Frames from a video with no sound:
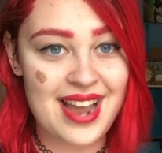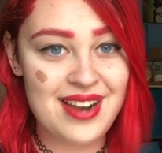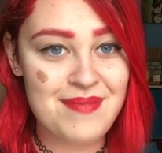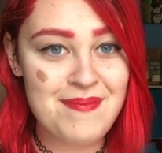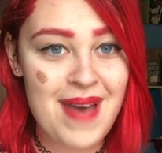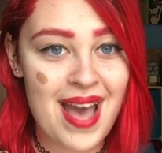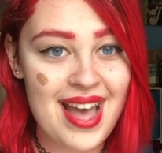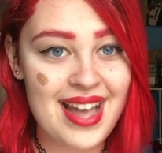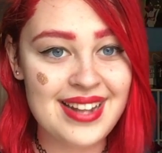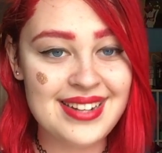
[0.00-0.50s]
I had a
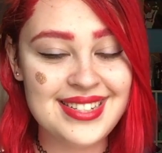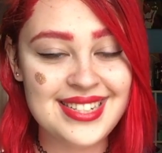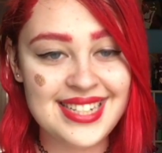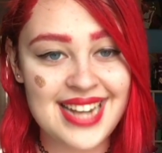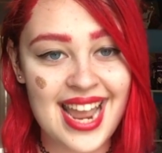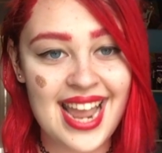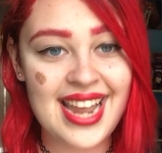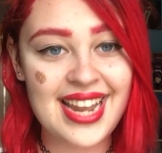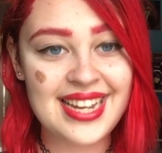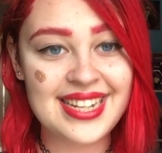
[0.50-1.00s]
mad
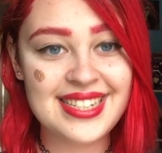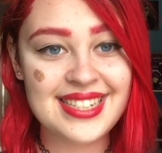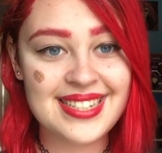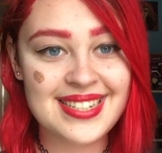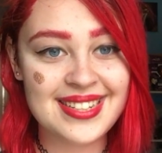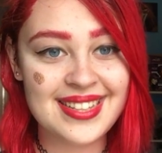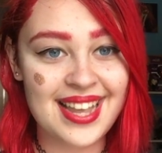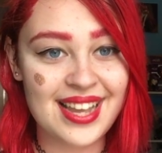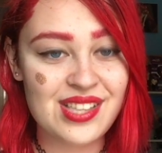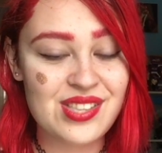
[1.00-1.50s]

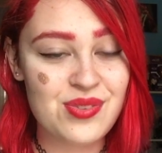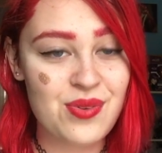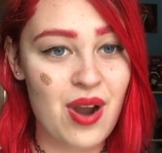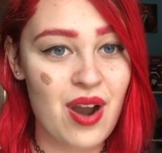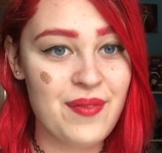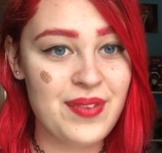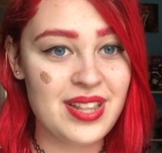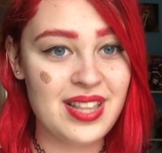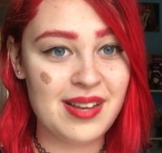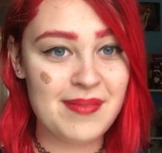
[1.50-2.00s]
change and like throw
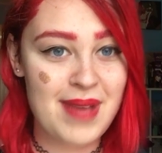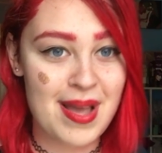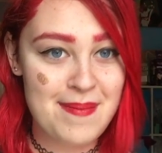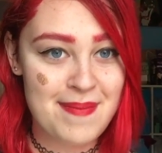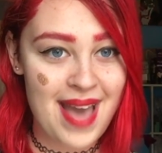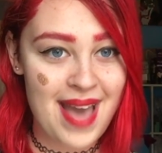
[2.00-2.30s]
everything in my